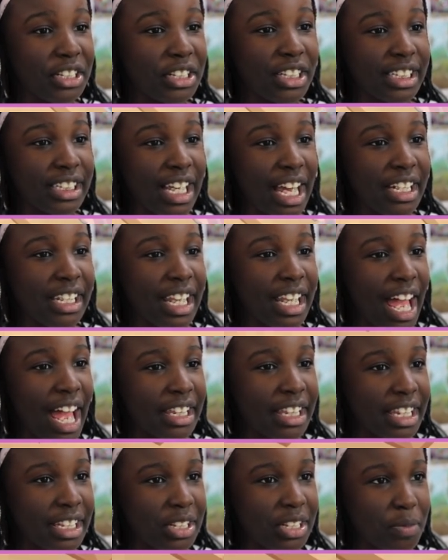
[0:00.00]
She said
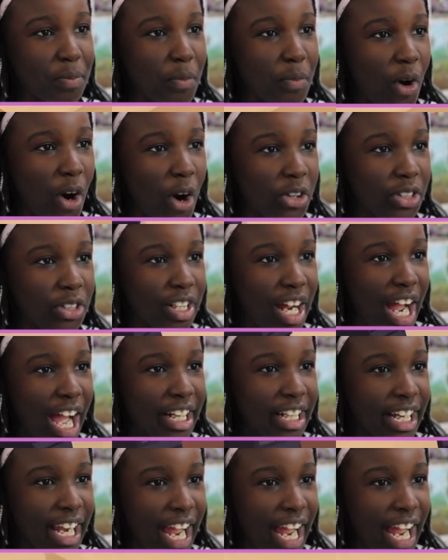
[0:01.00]
that this is modern and it